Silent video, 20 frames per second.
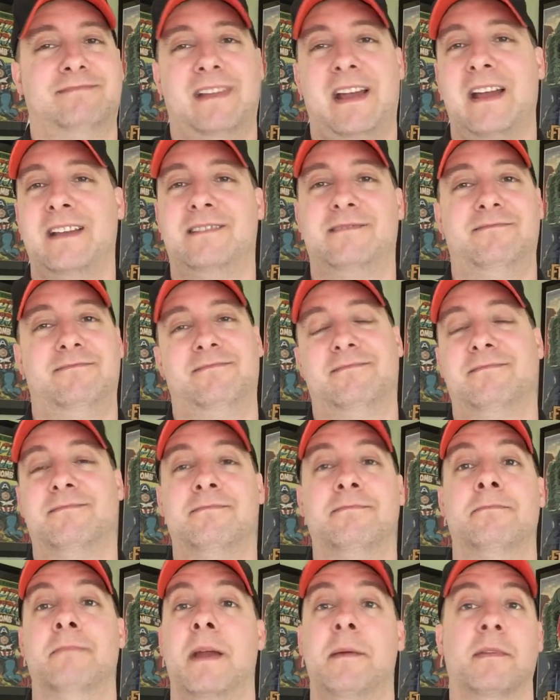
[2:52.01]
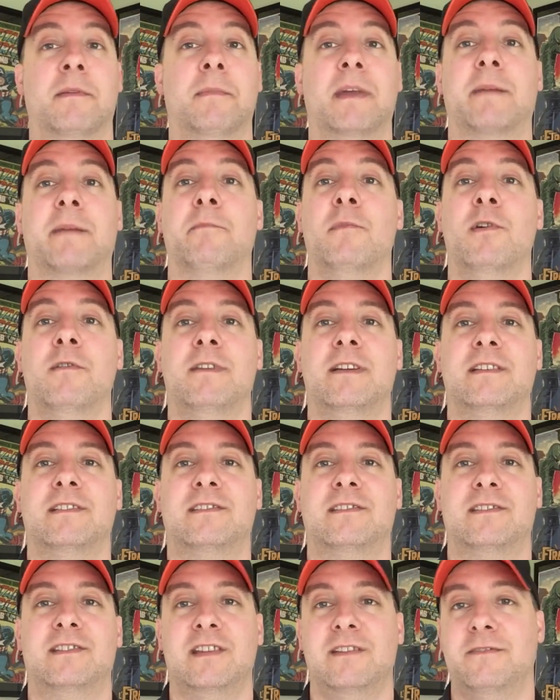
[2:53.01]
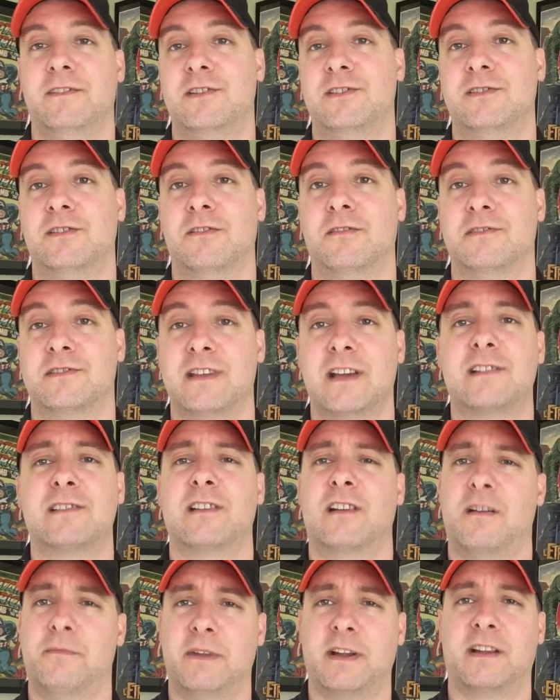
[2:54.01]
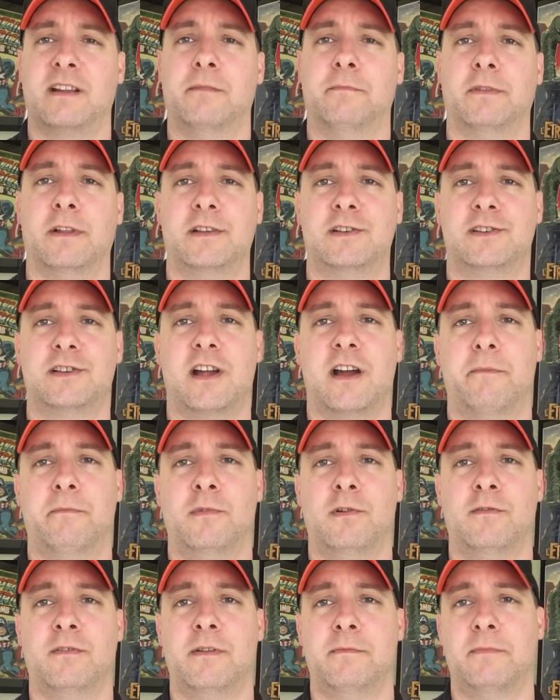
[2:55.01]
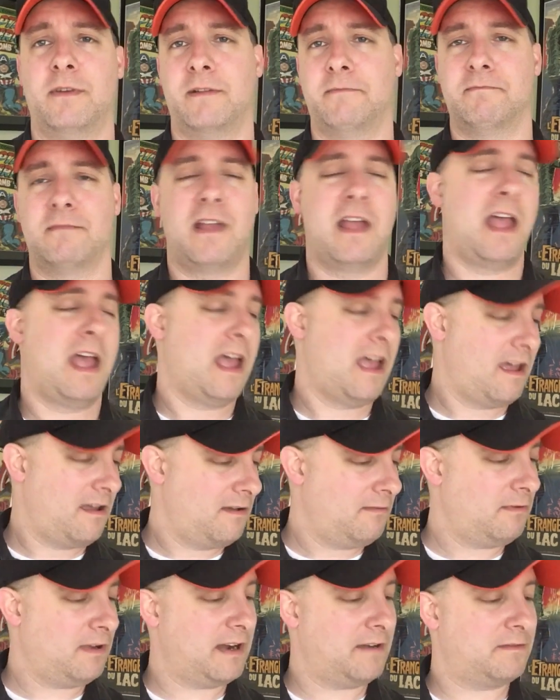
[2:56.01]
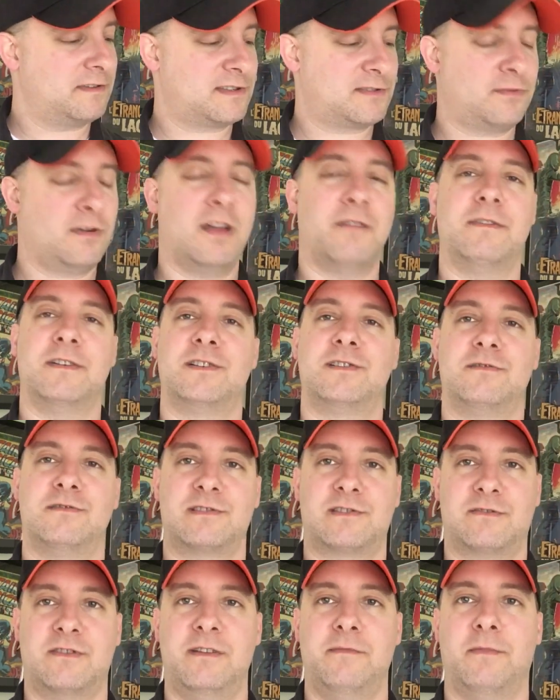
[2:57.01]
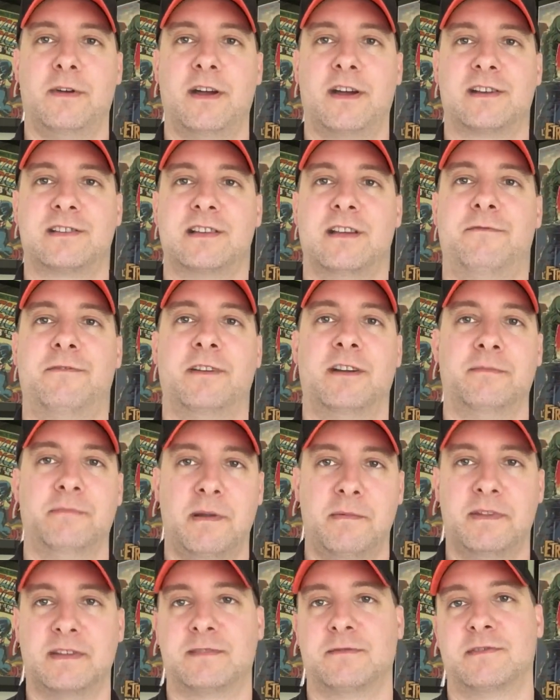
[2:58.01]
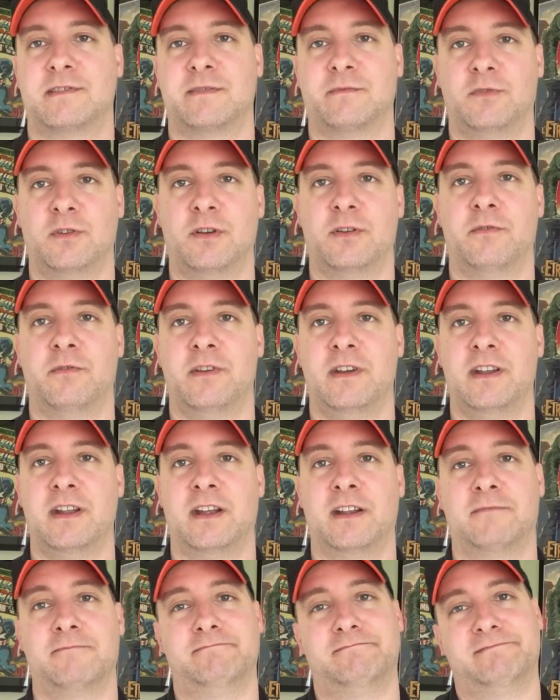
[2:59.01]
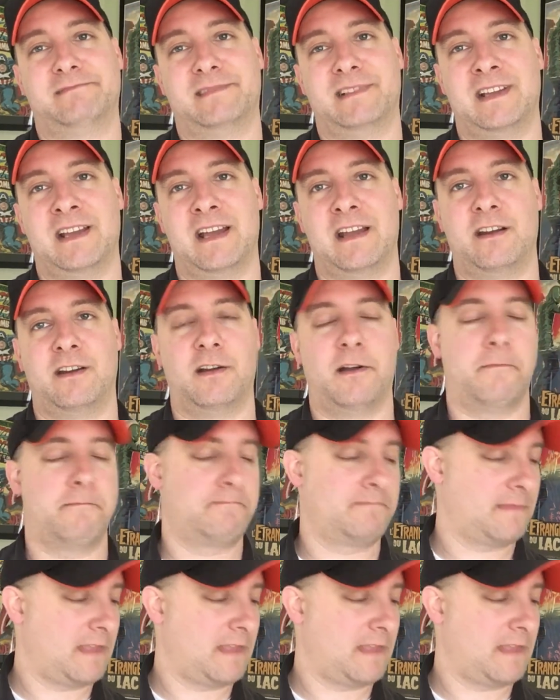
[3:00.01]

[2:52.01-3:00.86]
Maybe they'll make movies, TV shows. They actually are making a Bloodshot movie, but whatever. It's 12 issues, $3. I figured maybe this was some good reading. I don't know.